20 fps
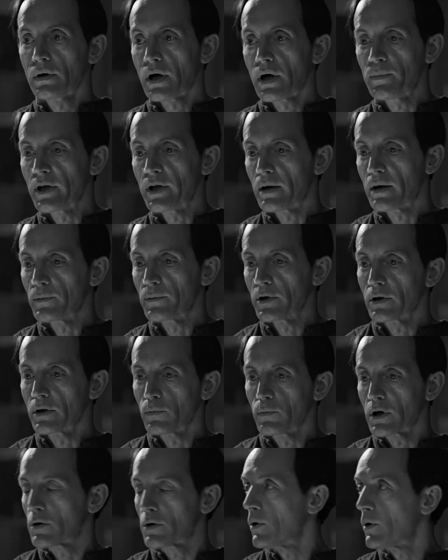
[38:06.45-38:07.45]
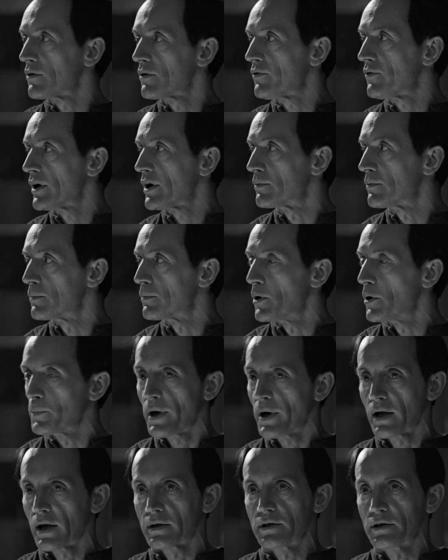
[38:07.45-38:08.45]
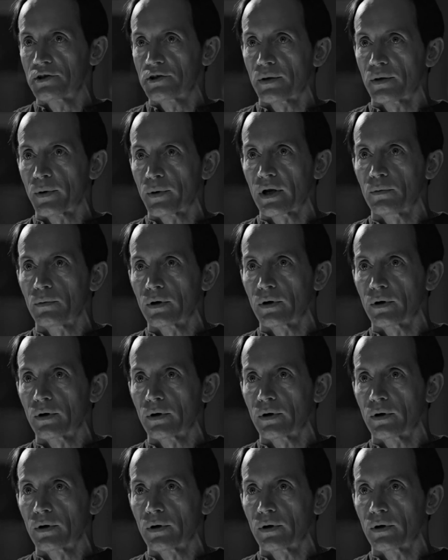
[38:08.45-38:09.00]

I mean, I'm the only one qualified to remote pilot the ship anyway.